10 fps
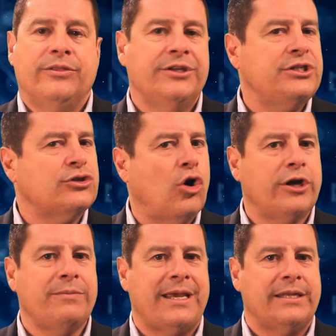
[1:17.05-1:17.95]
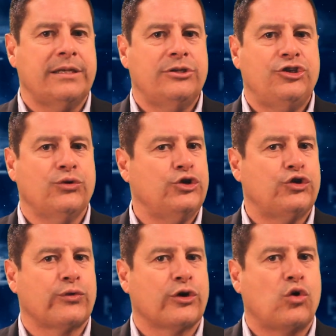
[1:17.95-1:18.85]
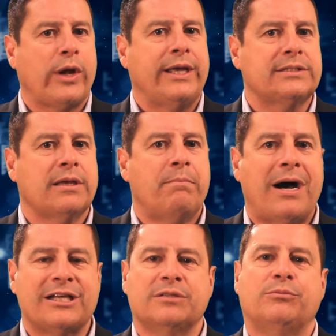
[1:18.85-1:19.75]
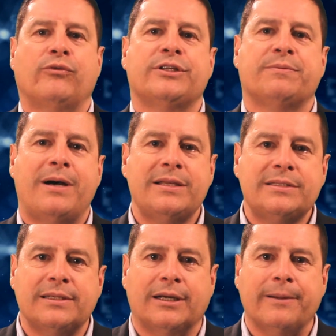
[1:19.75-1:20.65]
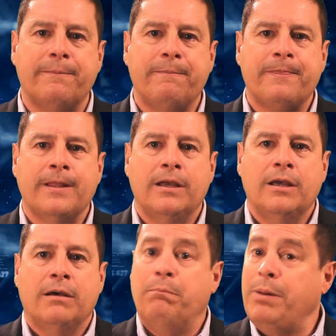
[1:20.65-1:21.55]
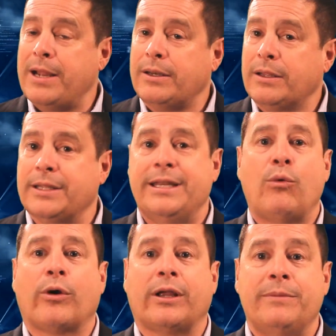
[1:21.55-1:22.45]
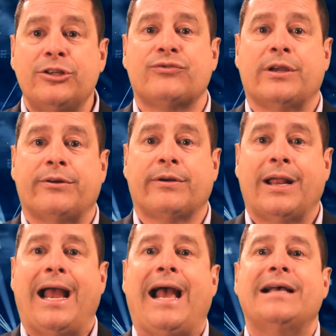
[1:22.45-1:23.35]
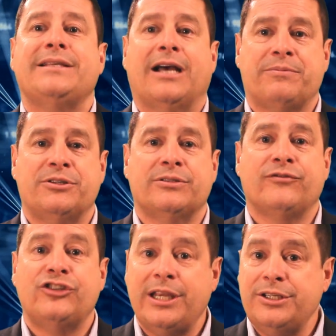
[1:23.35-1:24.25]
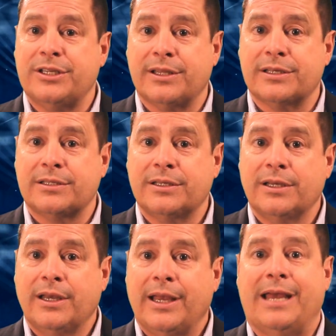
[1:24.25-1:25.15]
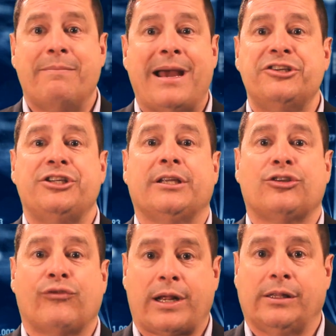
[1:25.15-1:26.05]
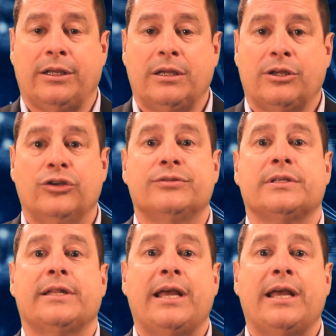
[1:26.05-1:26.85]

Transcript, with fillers: This is automated to ensure the quickest possible response time, but the network administrator has the options of changing this and managing it directly using the